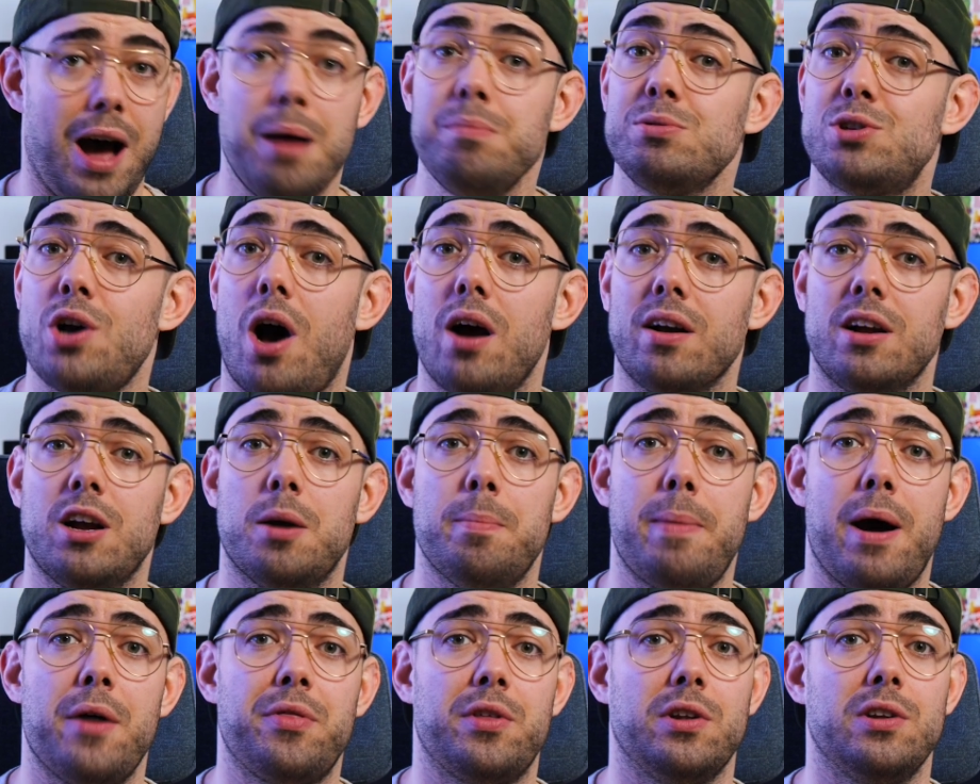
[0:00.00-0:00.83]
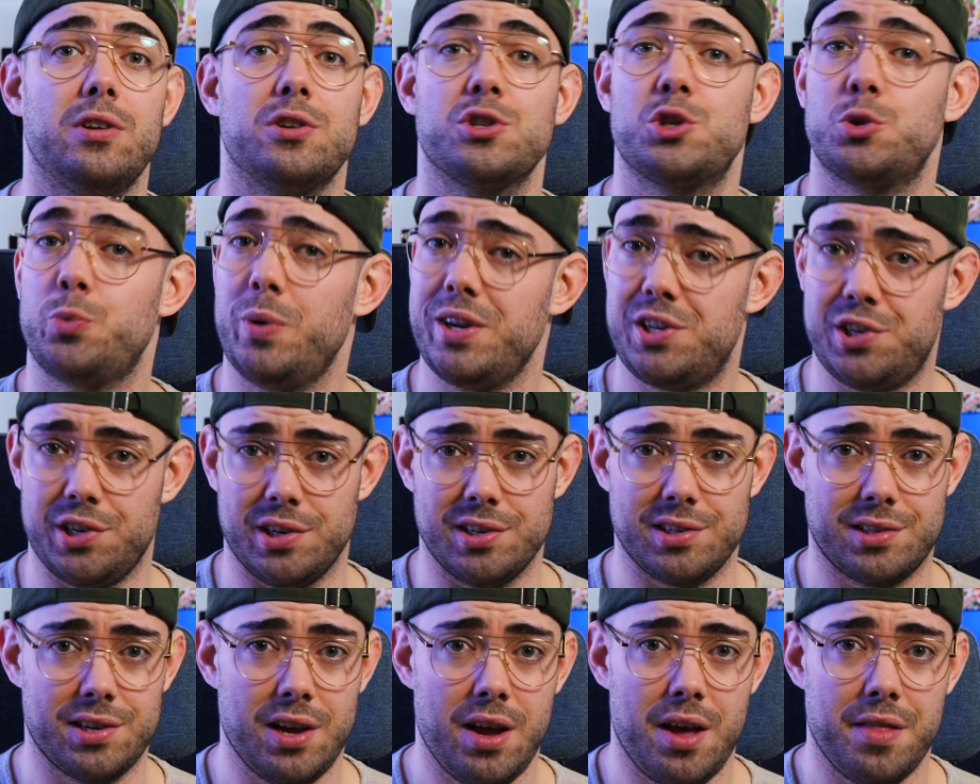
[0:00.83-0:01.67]
I'm talking about the little
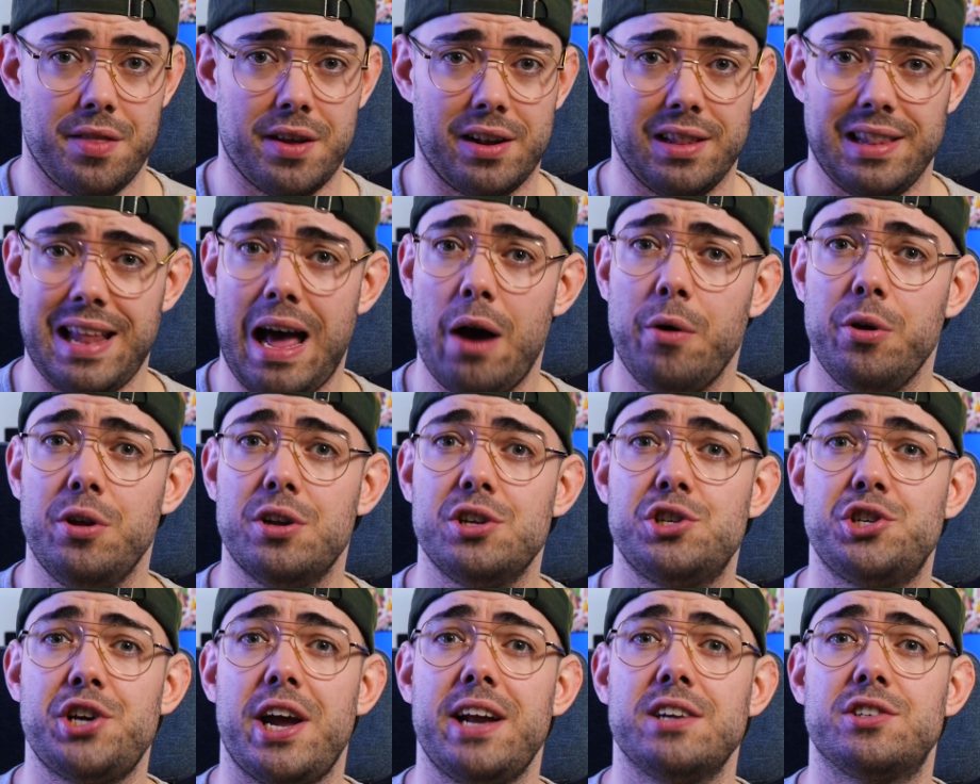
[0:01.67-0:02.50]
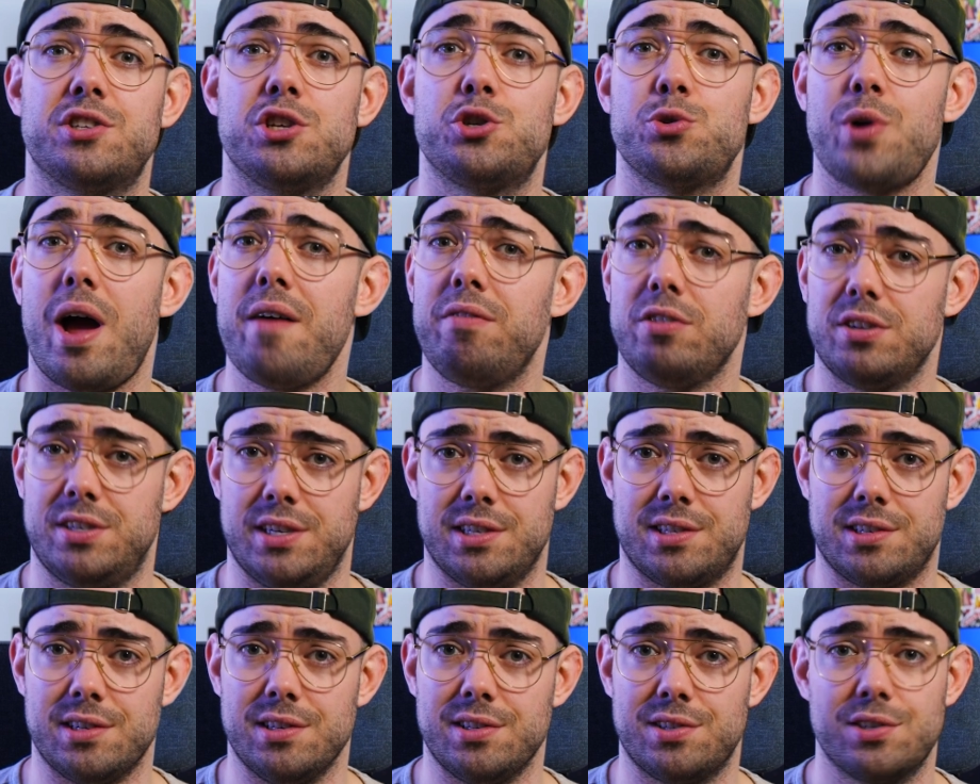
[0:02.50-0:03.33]
switches that allow you to change the travel
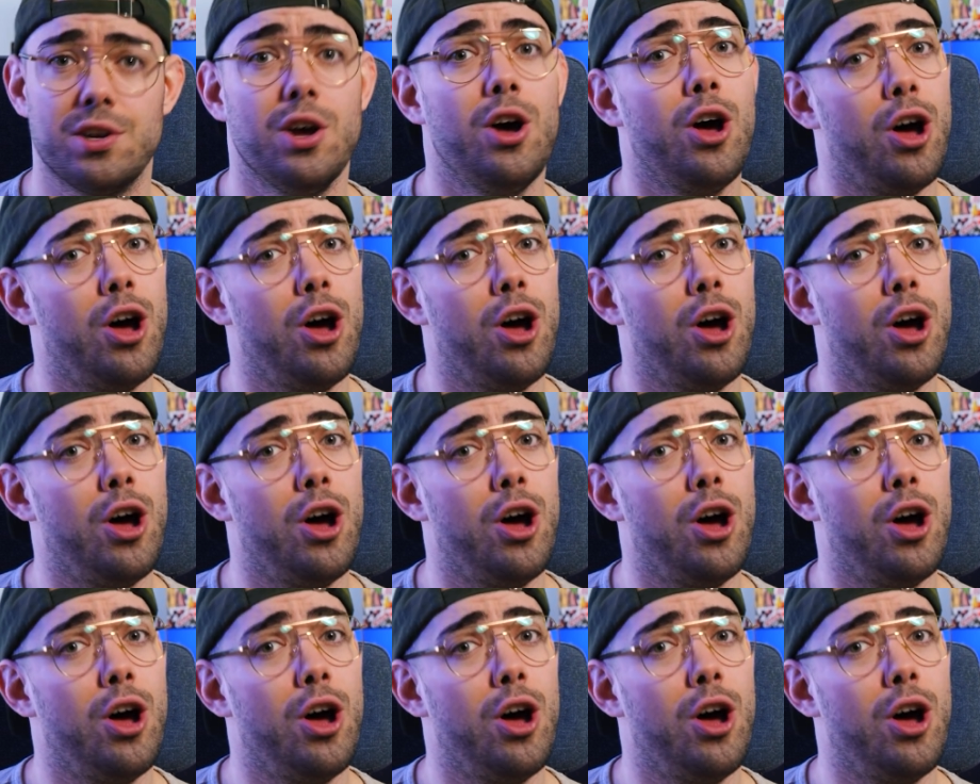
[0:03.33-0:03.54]
distance